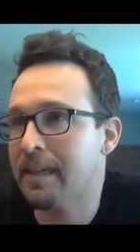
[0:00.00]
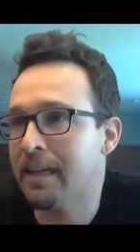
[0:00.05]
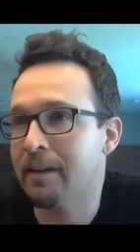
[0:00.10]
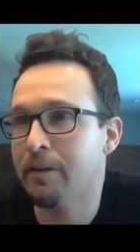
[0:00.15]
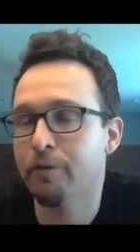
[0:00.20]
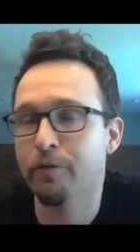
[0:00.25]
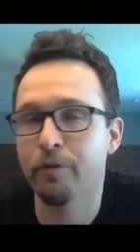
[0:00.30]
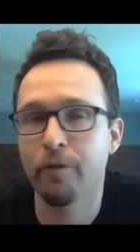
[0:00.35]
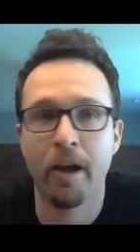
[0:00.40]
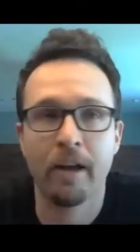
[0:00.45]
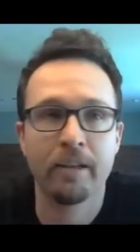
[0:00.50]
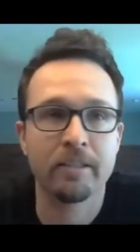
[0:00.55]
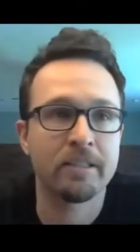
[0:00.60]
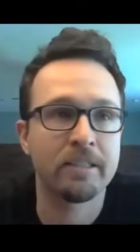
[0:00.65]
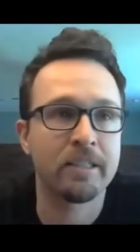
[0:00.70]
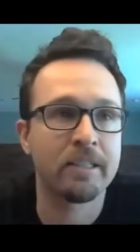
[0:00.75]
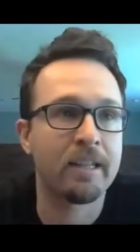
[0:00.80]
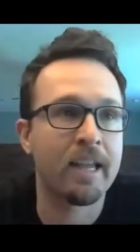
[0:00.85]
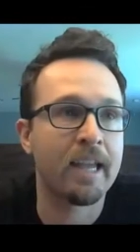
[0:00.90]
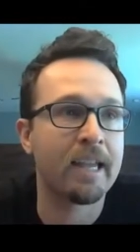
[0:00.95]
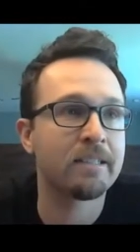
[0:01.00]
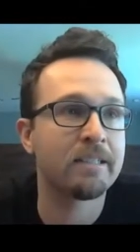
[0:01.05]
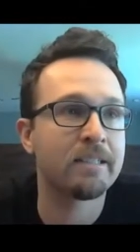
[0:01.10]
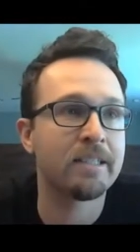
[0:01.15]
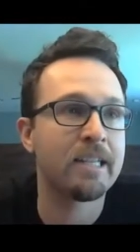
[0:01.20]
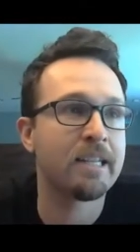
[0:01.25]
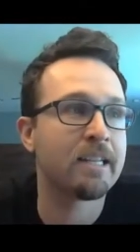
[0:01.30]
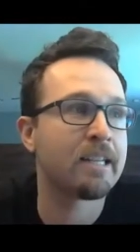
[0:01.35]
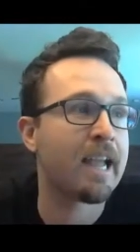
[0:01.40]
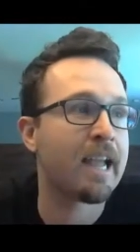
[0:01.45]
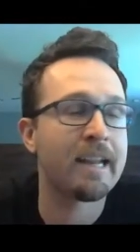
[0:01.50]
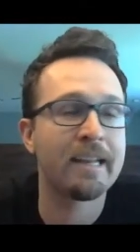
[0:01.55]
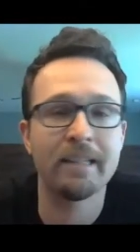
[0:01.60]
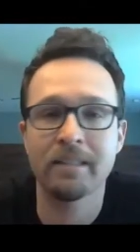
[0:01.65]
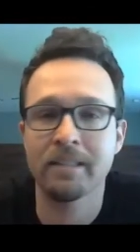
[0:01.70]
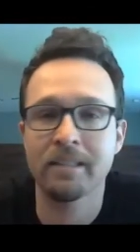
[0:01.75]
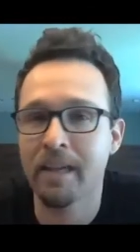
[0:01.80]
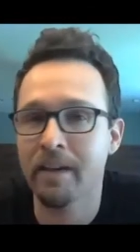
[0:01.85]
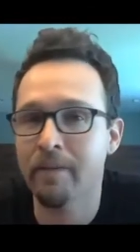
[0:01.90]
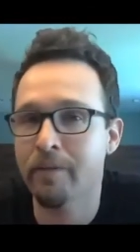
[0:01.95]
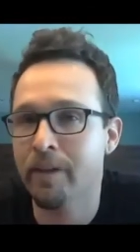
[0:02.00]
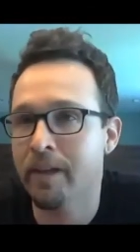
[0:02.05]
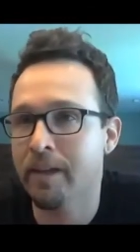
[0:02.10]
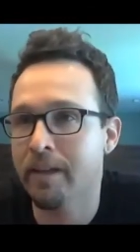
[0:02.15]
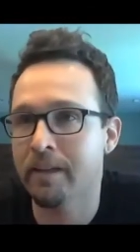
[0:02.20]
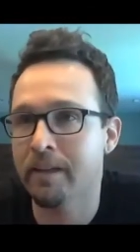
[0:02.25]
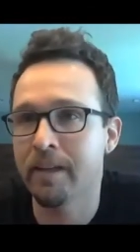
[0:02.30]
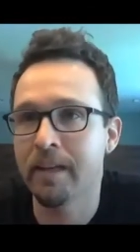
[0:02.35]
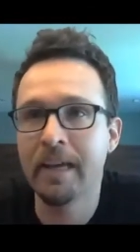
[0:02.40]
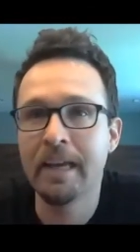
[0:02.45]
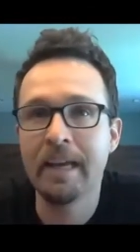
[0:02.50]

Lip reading: and a frost in 1997.